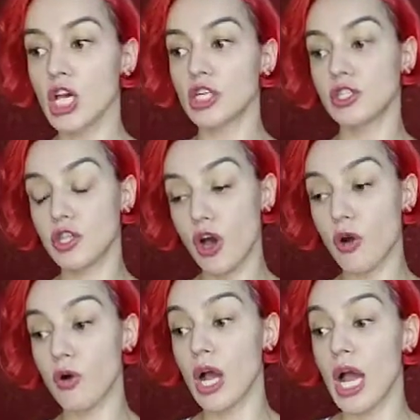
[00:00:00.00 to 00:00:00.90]

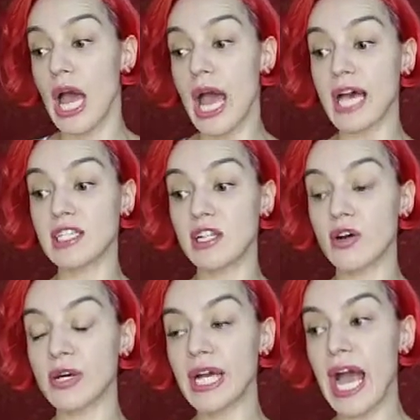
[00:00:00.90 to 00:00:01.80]
So as
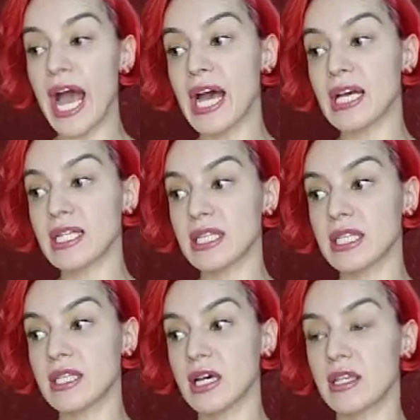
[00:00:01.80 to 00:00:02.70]
long
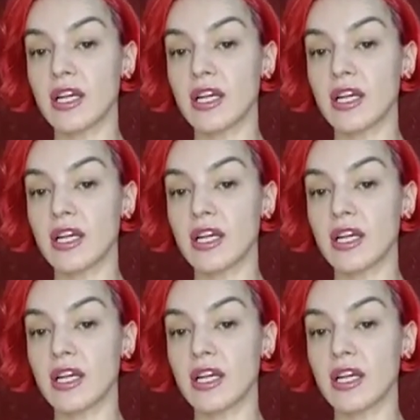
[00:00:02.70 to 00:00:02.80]
as